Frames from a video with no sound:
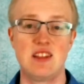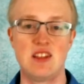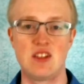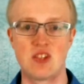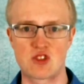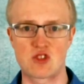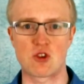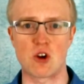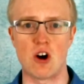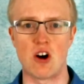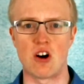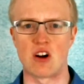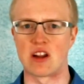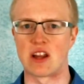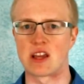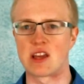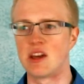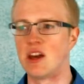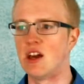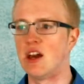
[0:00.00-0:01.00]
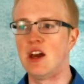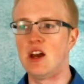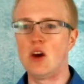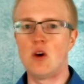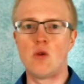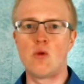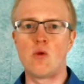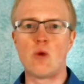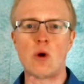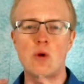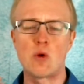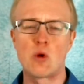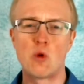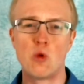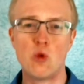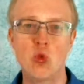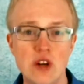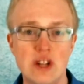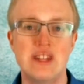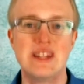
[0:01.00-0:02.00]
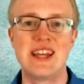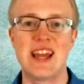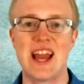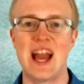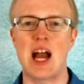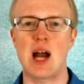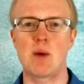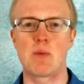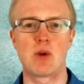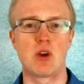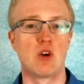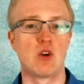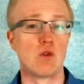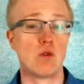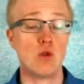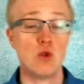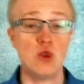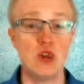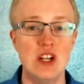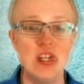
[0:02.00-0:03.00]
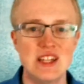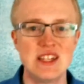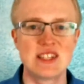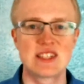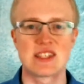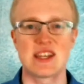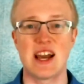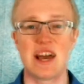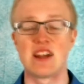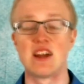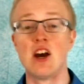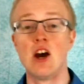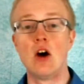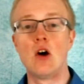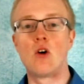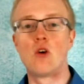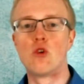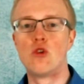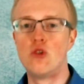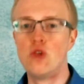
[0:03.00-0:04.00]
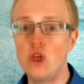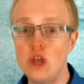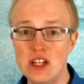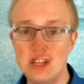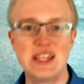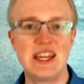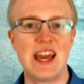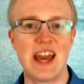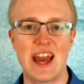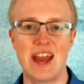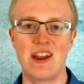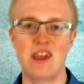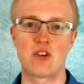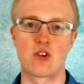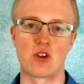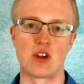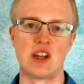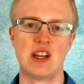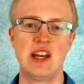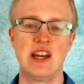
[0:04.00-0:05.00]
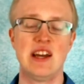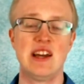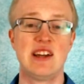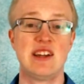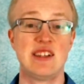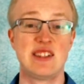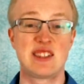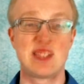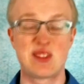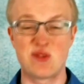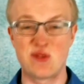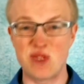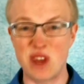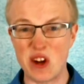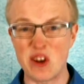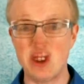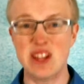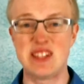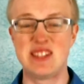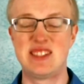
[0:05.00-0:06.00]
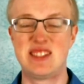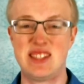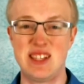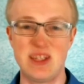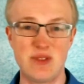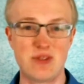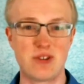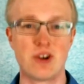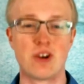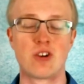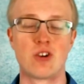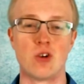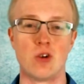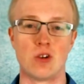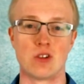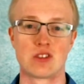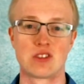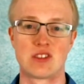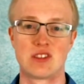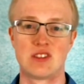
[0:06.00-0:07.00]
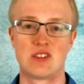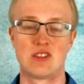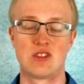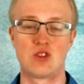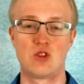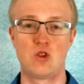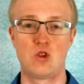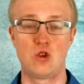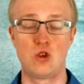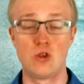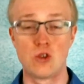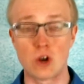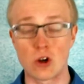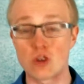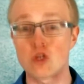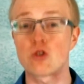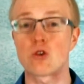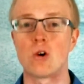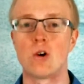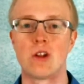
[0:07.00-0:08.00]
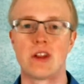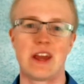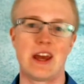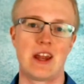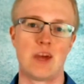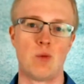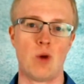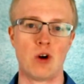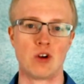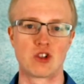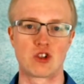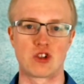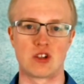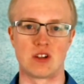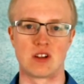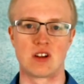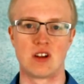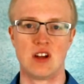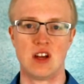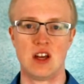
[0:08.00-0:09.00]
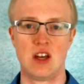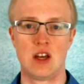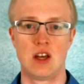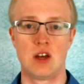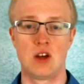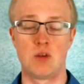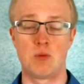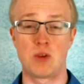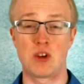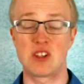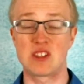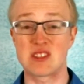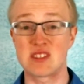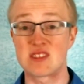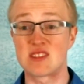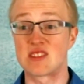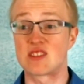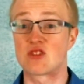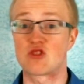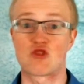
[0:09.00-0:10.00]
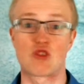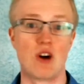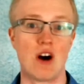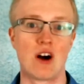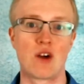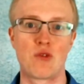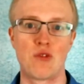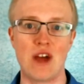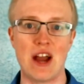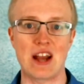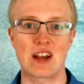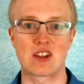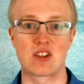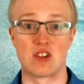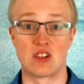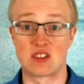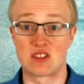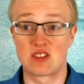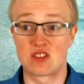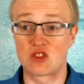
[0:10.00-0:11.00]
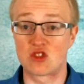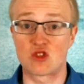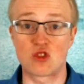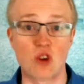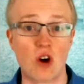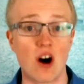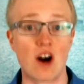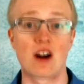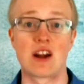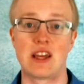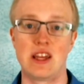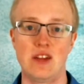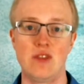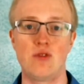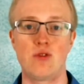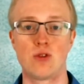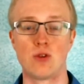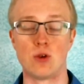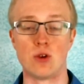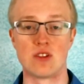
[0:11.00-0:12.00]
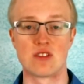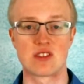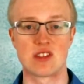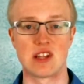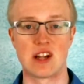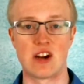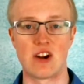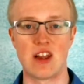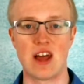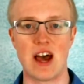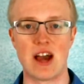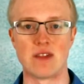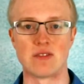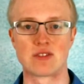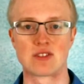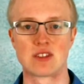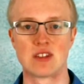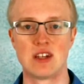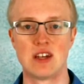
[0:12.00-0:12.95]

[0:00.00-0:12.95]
strong, like when we're really happy or really sad or really angry, it's very difficult to control that emotion because it's a strong factor, it's a strong influence in our lives.